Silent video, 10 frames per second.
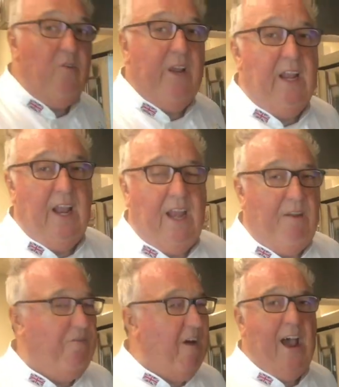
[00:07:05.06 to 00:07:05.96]
need any
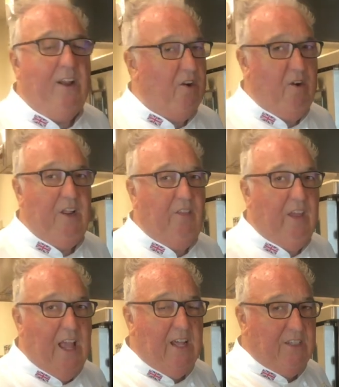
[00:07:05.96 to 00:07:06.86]
fat or anything
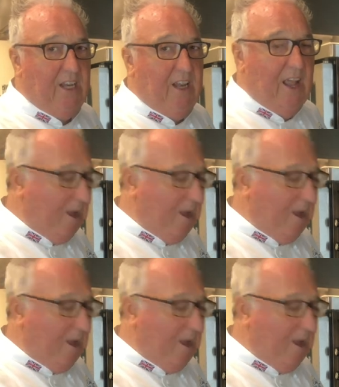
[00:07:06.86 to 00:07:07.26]
else in there